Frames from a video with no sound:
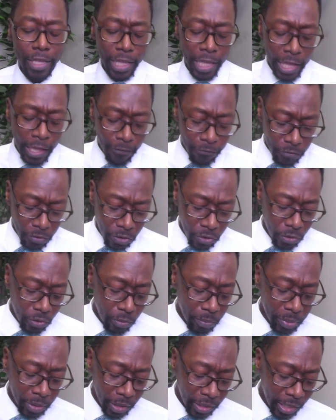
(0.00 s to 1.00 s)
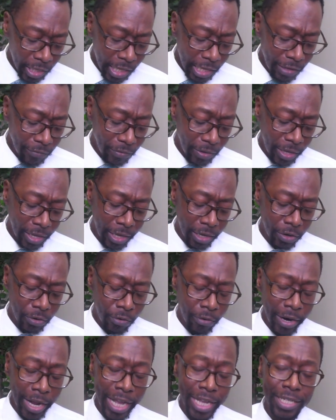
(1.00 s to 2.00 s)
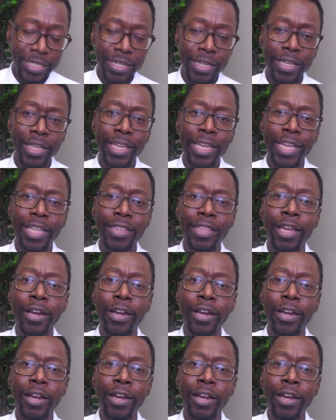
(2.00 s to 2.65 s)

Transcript: If you believe in Christ, again,